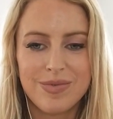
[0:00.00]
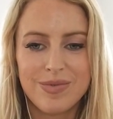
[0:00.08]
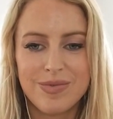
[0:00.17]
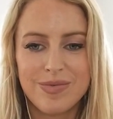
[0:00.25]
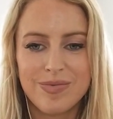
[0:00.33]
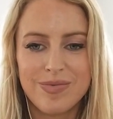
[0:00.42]

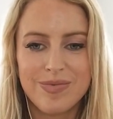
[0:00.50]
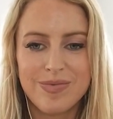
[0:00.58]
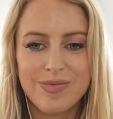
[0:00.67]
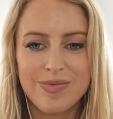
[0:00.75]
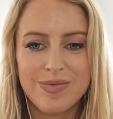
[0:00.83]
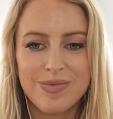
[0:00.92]

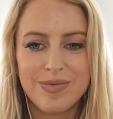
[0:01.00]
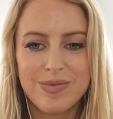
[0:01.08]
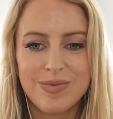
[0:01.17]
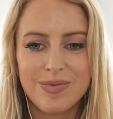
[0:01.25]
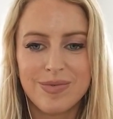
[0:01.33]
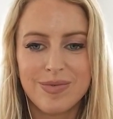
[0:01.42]

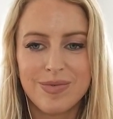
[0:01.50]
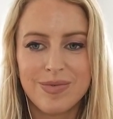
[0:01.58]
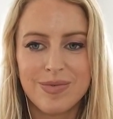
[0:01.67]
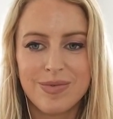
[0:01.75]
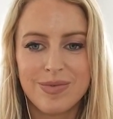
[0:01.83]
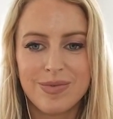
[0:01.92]

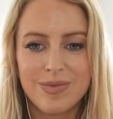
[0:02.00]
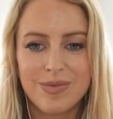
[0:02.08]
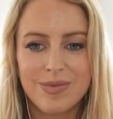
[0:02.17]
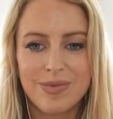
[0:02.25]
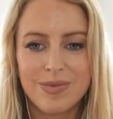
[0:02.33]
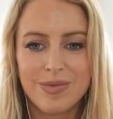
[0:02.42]

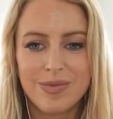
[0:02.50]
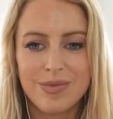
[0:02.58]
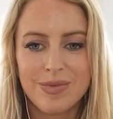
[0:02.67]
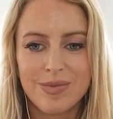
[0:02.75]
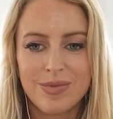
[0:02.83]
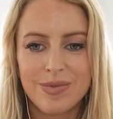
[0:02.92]

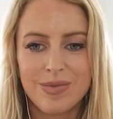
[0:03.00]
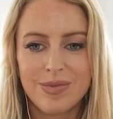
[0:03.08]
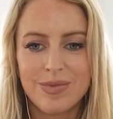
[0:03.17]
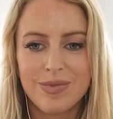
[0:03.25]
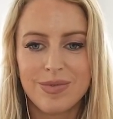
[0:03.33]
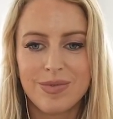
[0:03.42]

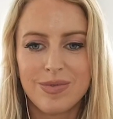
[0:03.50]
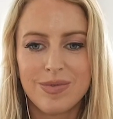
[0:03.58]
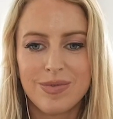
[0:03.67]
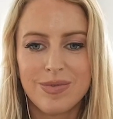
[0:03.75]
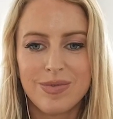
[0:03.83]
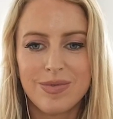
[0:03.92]

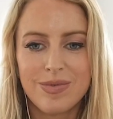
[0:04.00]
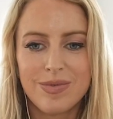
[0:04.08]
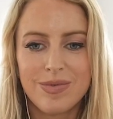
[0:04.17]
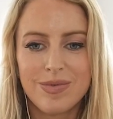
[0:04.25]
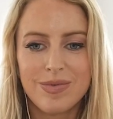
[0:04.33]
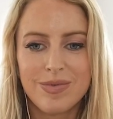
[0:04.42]

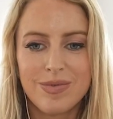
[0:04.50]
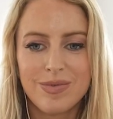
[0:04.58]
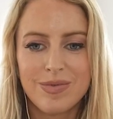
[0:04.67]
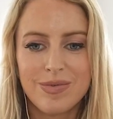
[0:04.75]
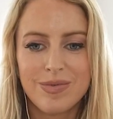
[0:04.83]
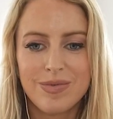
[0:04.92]

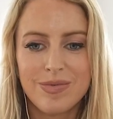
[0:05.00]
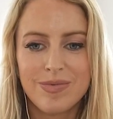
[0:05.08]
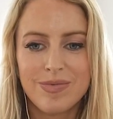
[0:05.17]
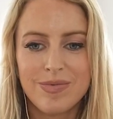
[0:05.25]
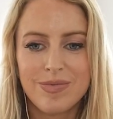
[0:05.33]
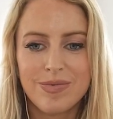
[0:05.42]

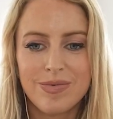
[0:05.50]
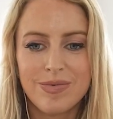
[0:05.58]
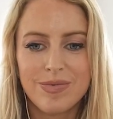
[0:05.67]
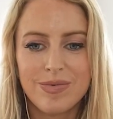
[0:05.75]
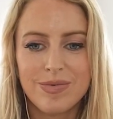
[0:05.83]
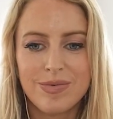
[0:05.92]

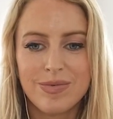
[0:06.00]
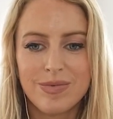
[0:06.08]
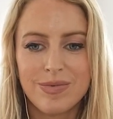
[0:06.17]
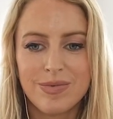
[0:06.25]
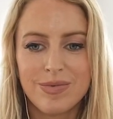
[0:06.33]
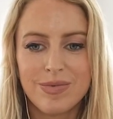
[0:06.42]

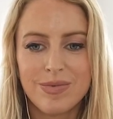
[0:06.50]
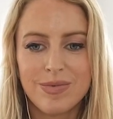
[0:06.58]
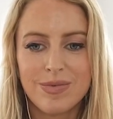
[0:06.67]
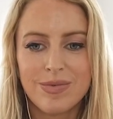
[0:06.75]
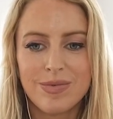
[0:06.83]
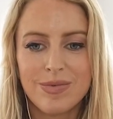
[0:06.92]

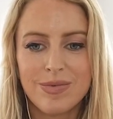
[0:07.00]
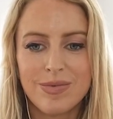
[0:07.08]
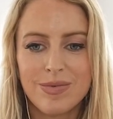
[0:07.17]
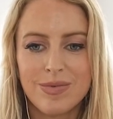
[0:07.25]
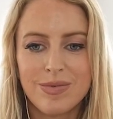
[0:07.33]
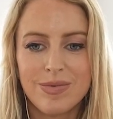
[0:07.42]

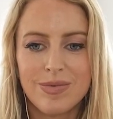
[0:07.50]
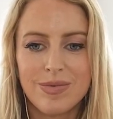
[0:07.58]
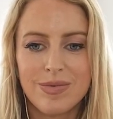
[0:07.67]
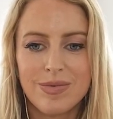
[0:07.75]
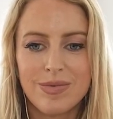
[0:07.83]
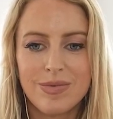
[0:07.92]
The person shown says nothing.